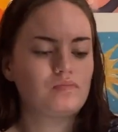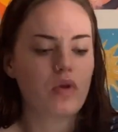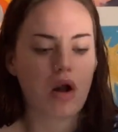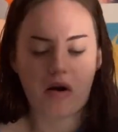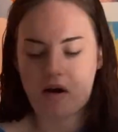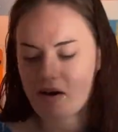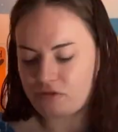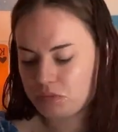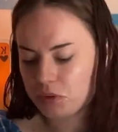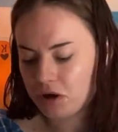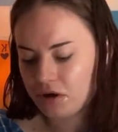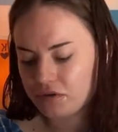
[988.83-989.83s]
I'll have to
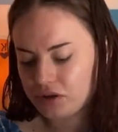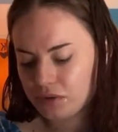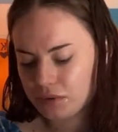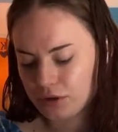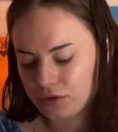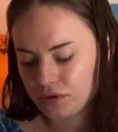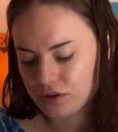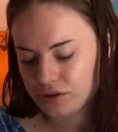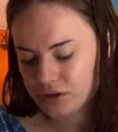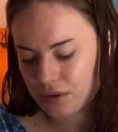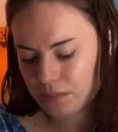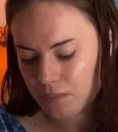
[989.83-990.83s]
put it over there when it's finished
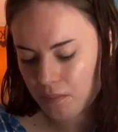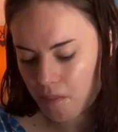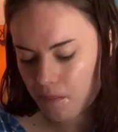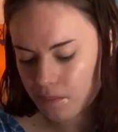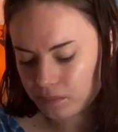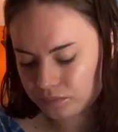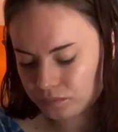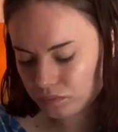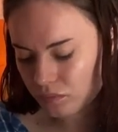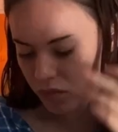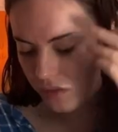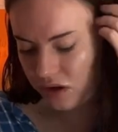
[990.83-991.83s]
then.
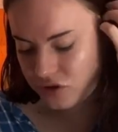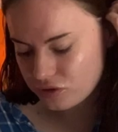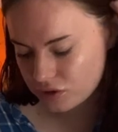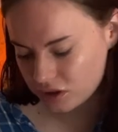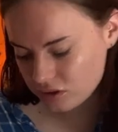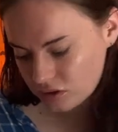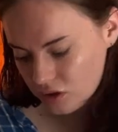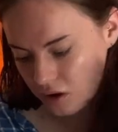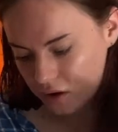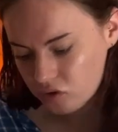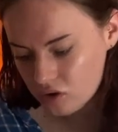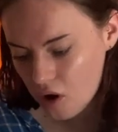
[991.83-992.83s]
This screen is
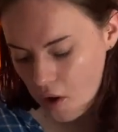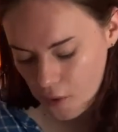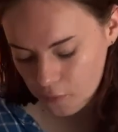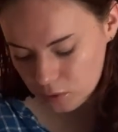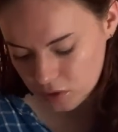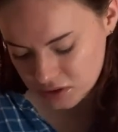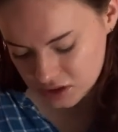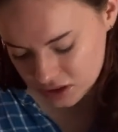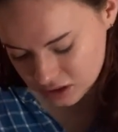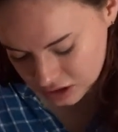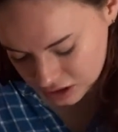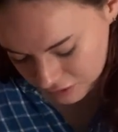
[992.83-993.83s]
called
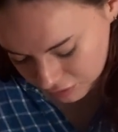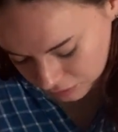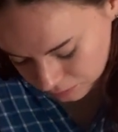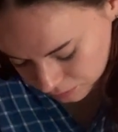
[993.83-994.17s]
167.